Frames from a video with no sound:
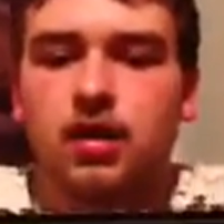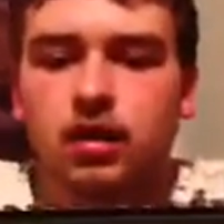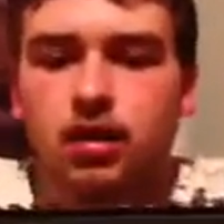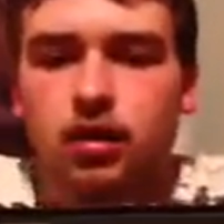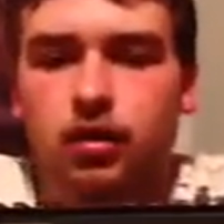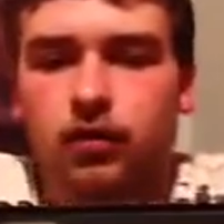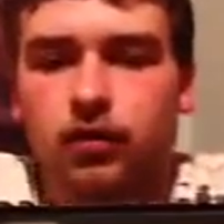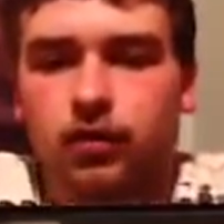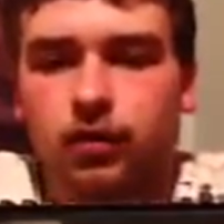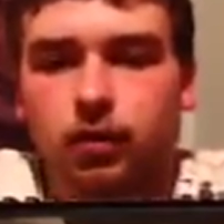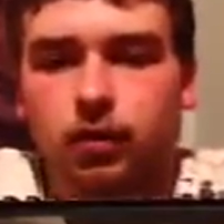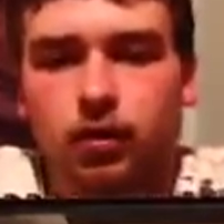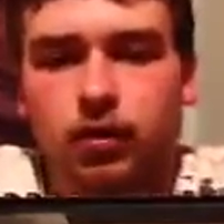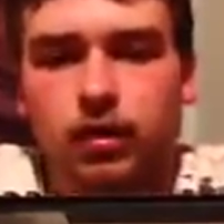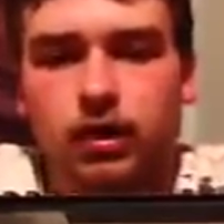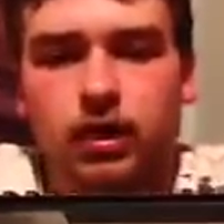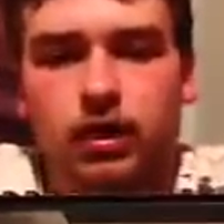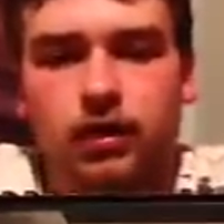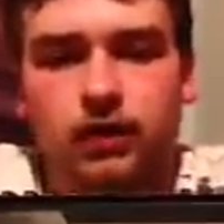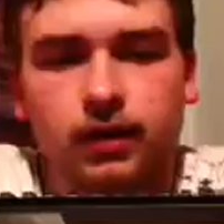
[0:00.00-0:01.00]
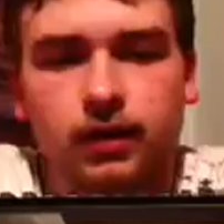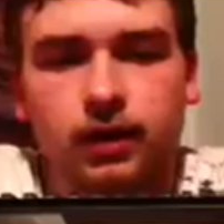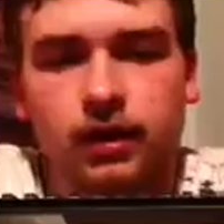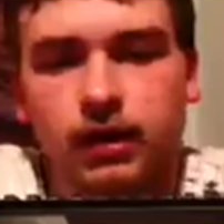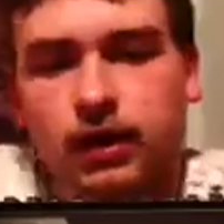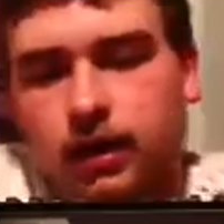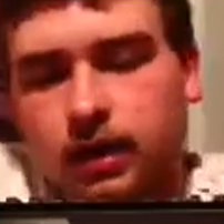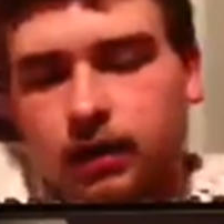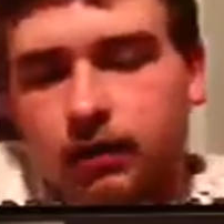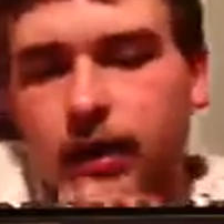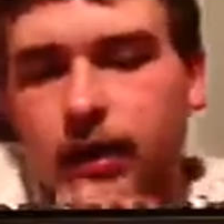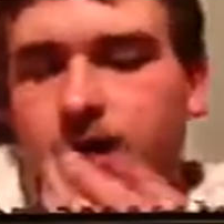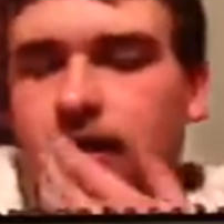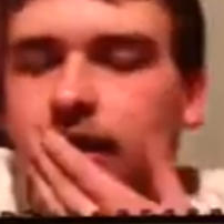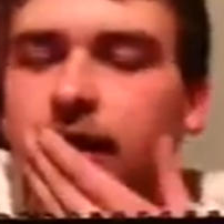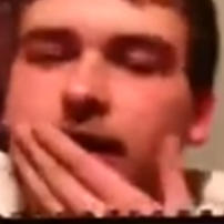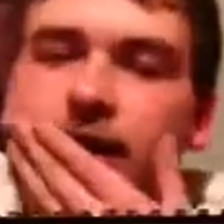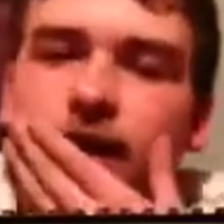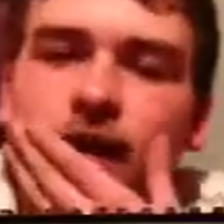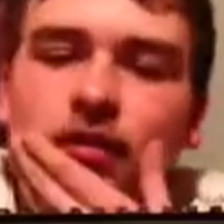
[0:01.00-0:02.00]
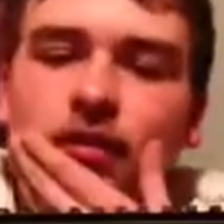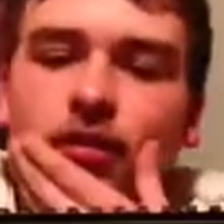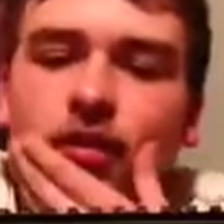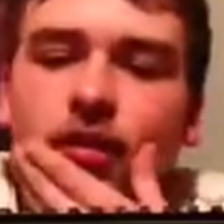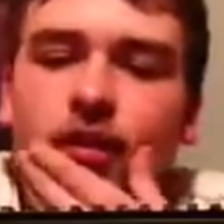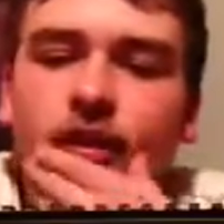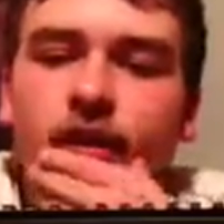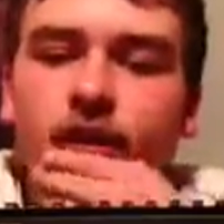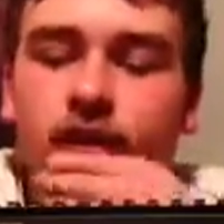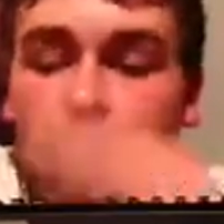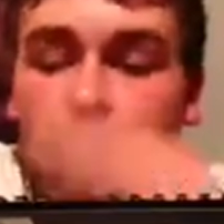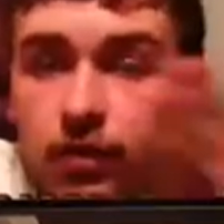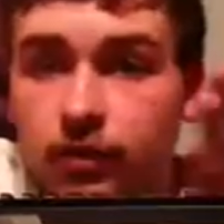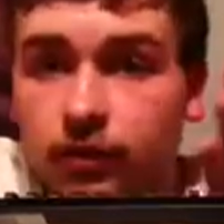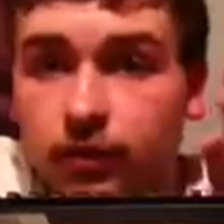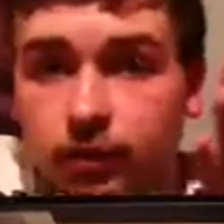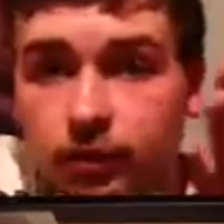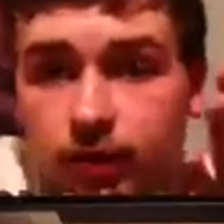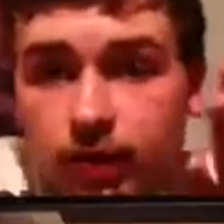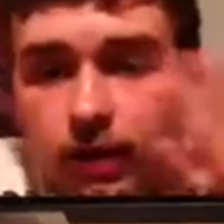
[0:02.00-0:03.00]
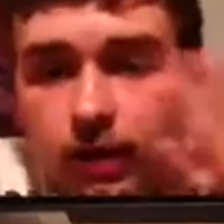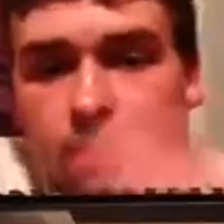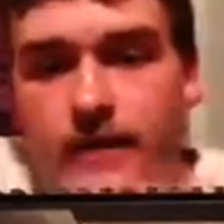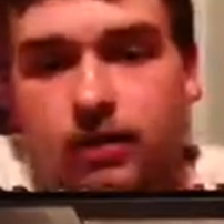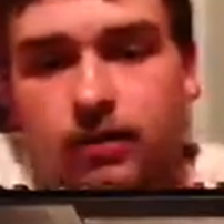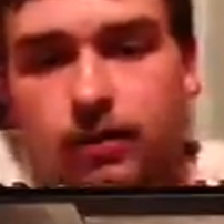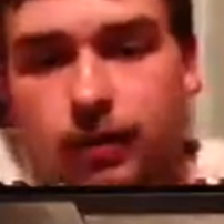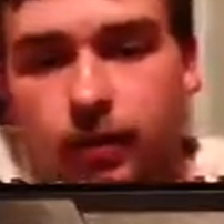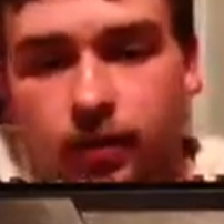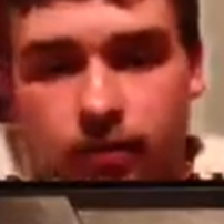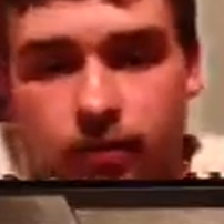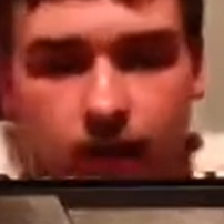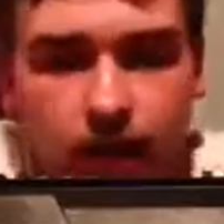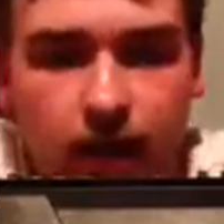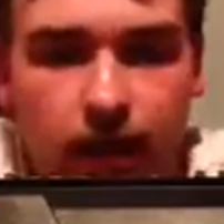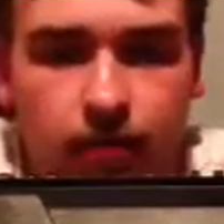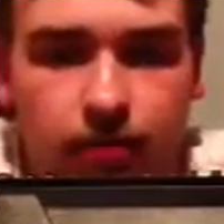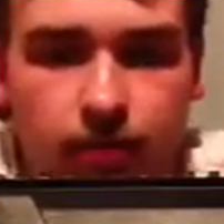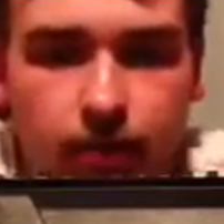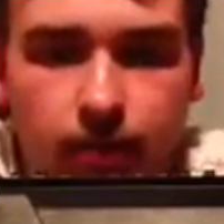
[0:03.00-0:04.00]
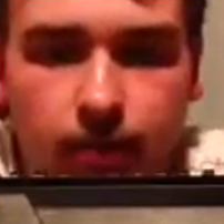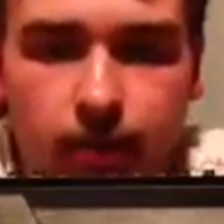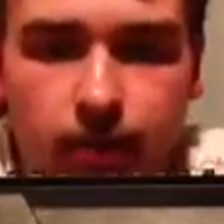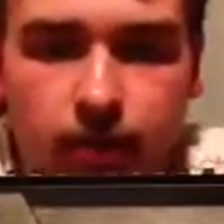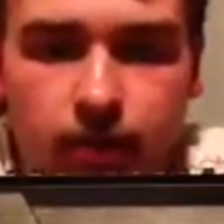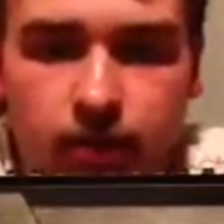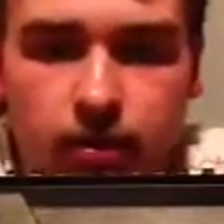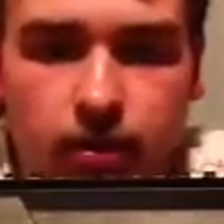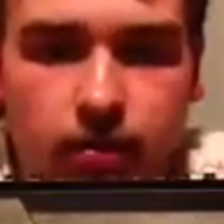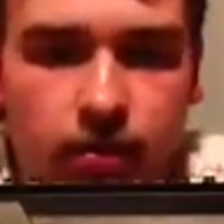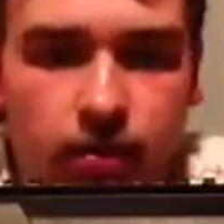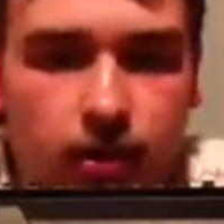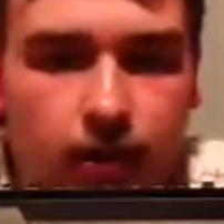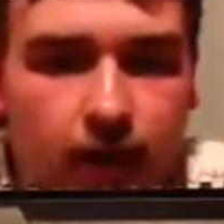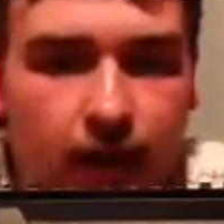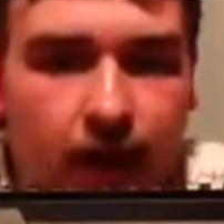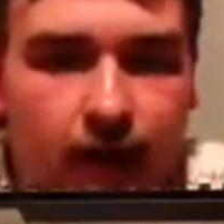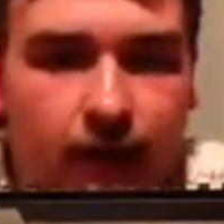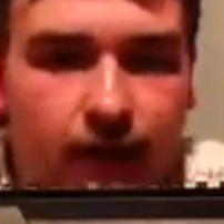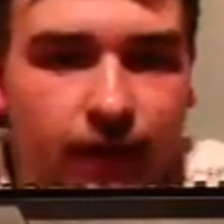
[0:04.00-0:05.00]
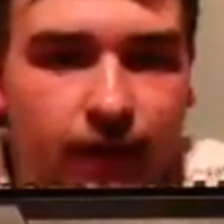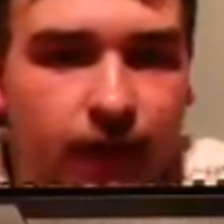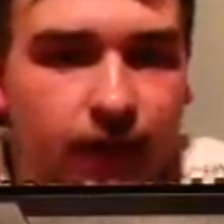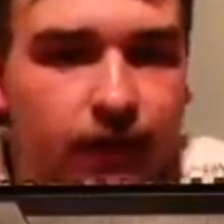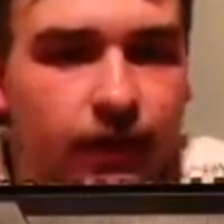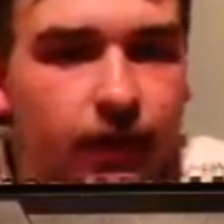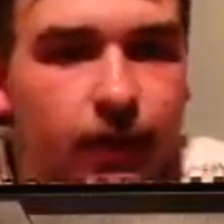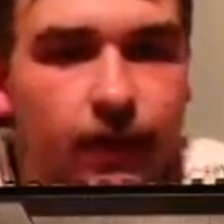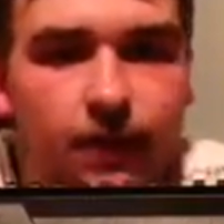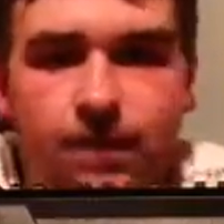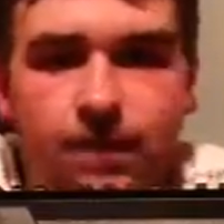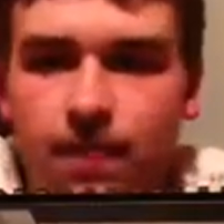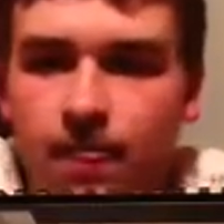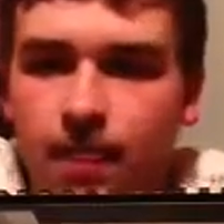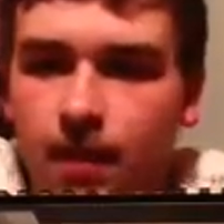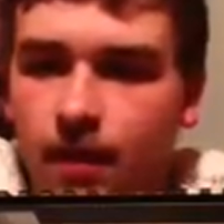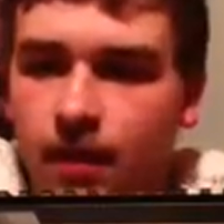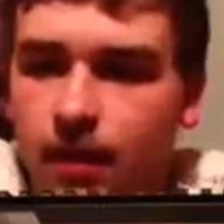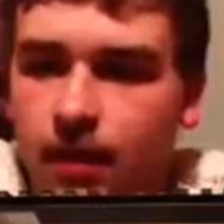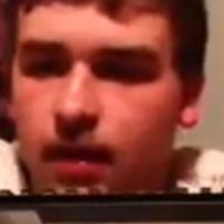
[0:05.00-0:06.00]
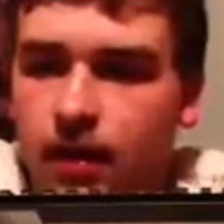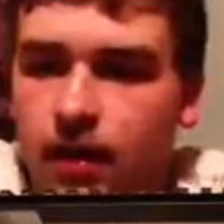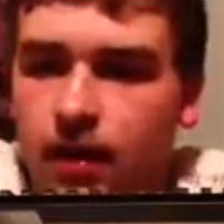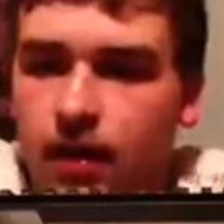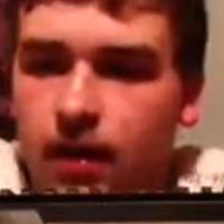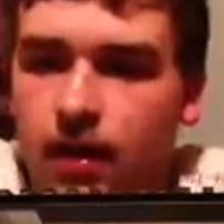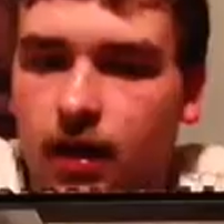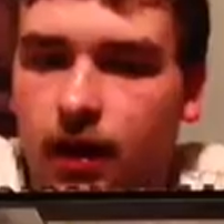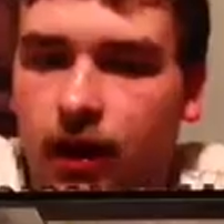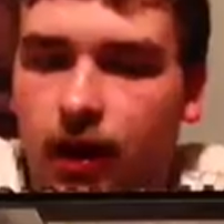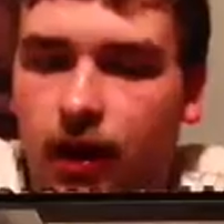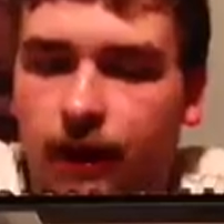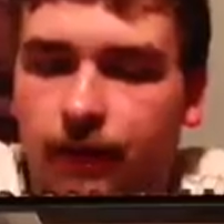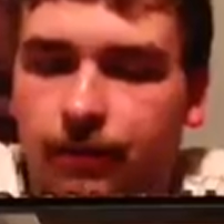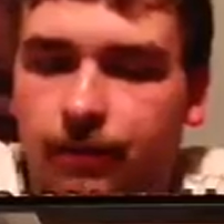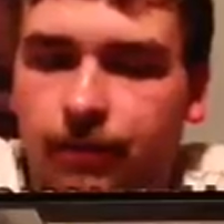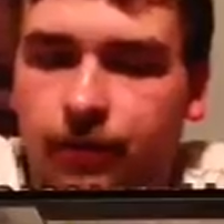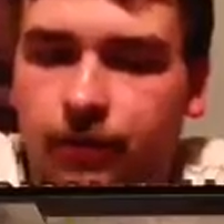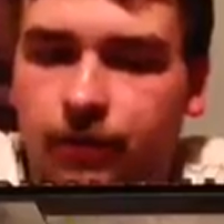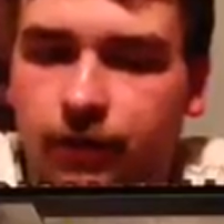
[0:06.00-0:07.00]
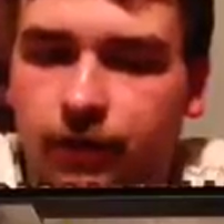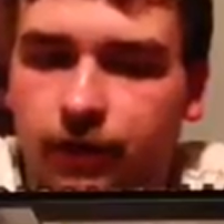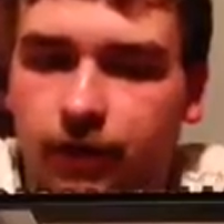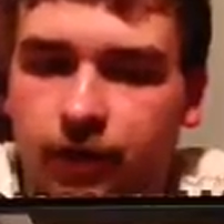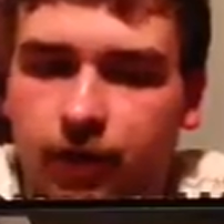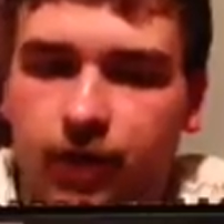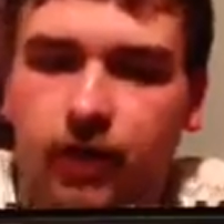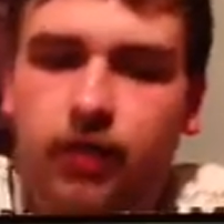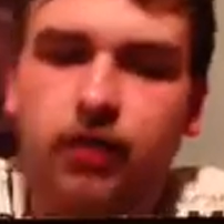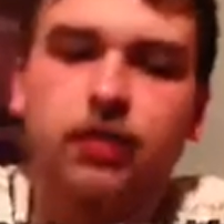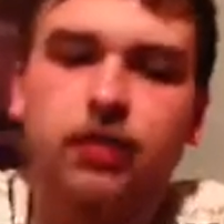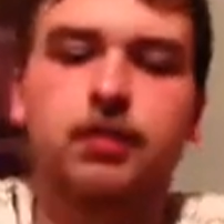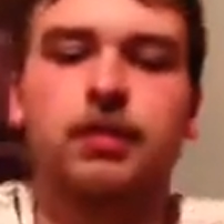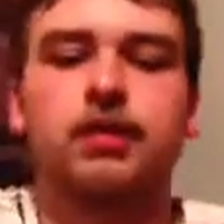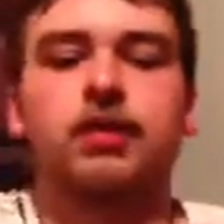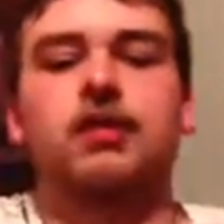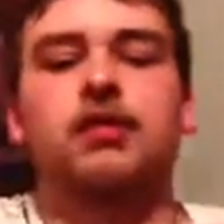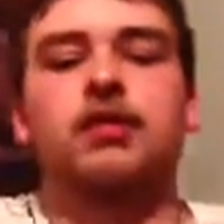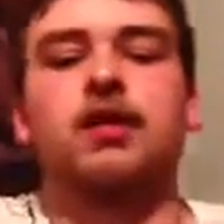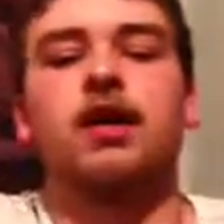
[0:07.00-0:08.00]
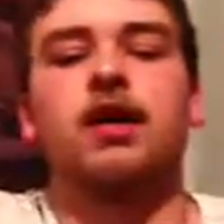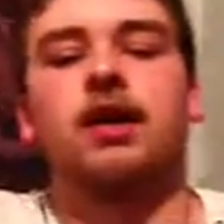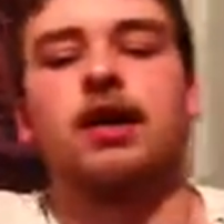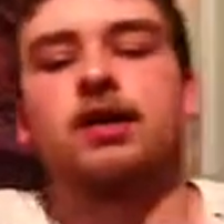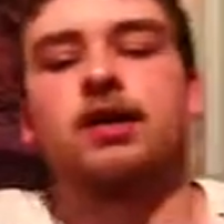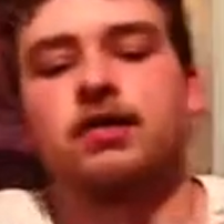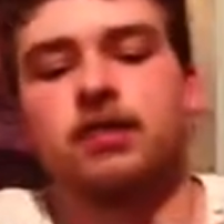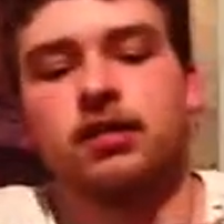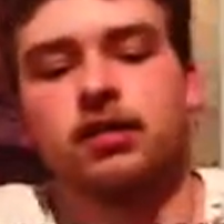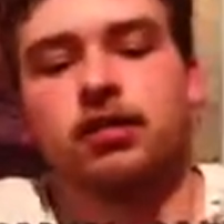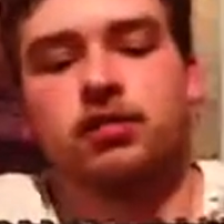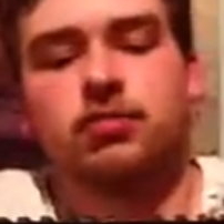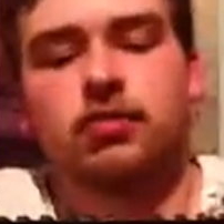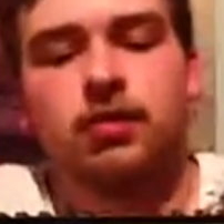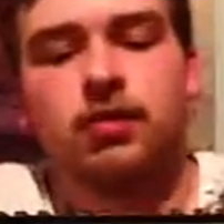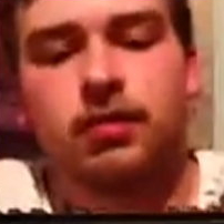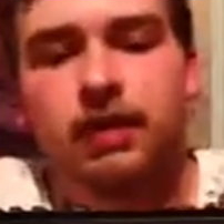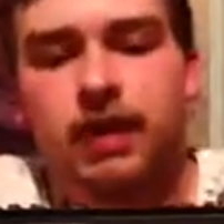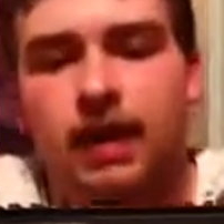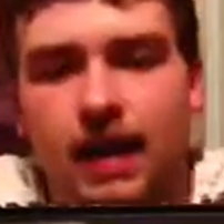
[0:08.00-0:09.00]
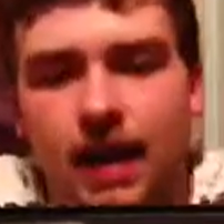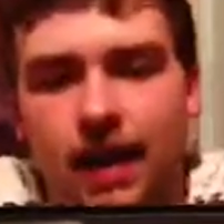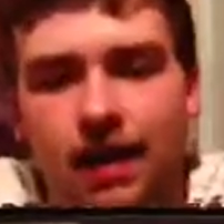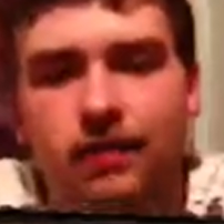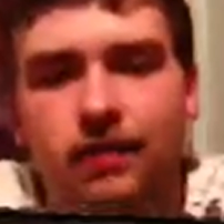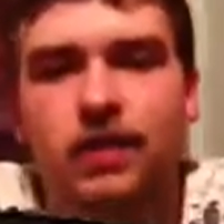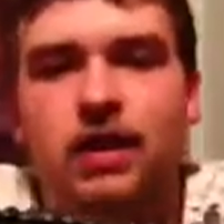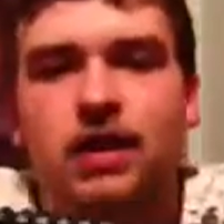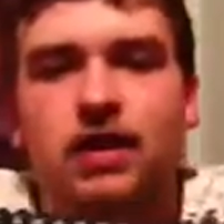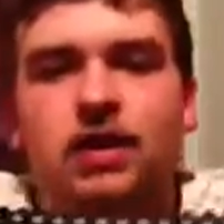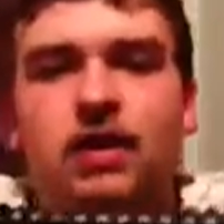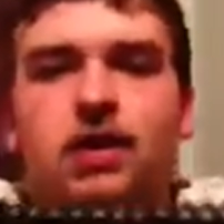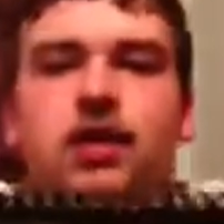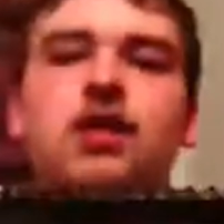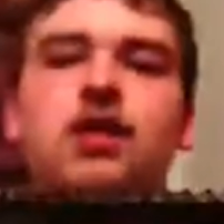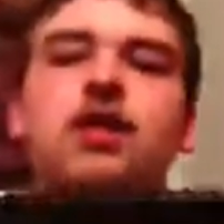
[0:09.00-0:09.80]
Good for working on the gun and maintaining everything, and good for realism. Most gas blowbacks do have that, though. First thing I noticed about this gun, it is extremely heavy